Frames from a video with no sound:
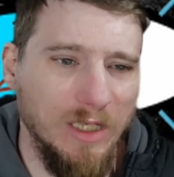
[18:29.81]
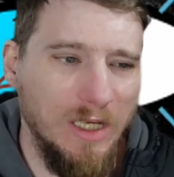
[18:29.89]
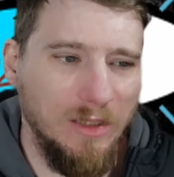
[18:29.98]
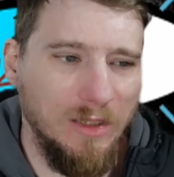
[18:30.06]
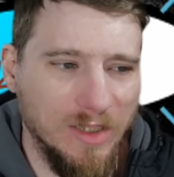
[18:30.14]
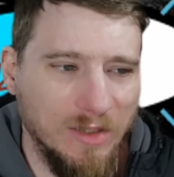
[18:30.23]

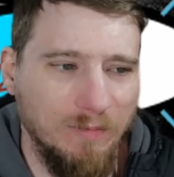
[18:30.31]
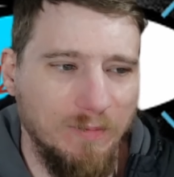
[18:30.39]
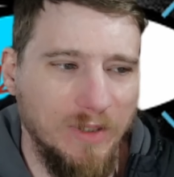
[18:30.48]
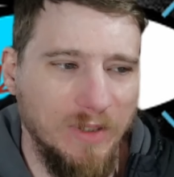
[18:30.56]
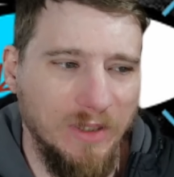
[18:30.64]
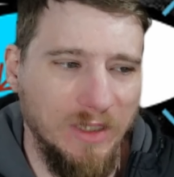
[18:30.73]
Those would
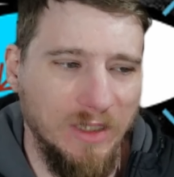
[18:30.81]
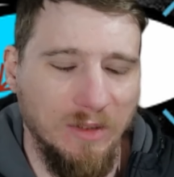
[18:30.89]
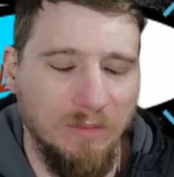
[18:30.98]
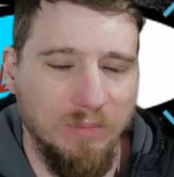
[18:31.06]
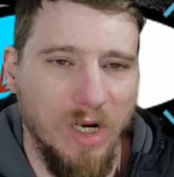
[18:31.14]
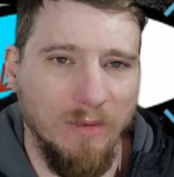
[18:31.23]
be
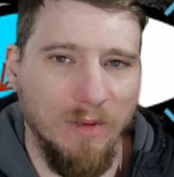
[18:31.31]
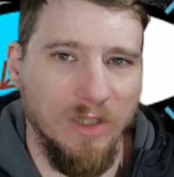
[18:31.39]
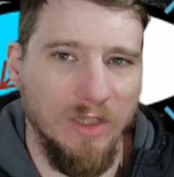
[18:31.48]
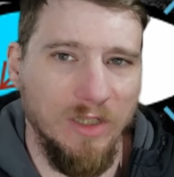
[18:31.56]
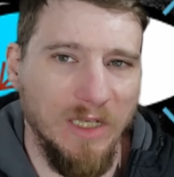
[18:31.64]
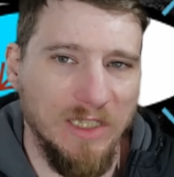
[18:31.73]
probably
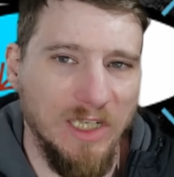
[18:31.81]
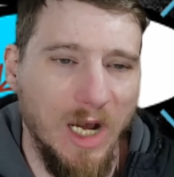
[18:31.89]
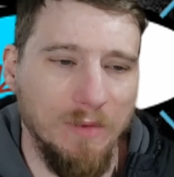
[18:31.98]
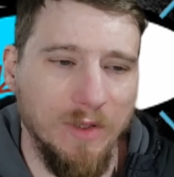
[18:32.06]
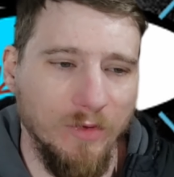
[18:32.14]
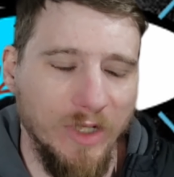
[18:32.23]
my top
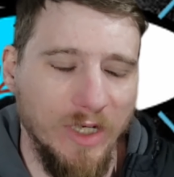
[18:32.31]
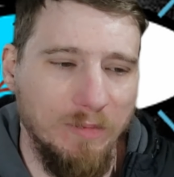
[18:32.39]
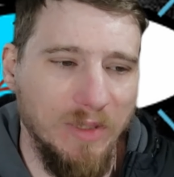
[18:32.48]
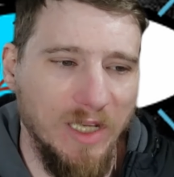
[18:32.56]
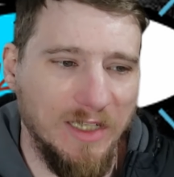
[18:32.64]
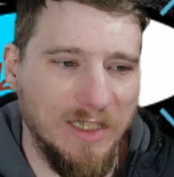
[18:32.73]
3
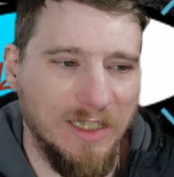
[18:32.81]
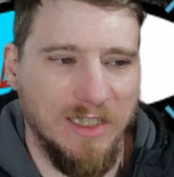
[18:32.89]
picks,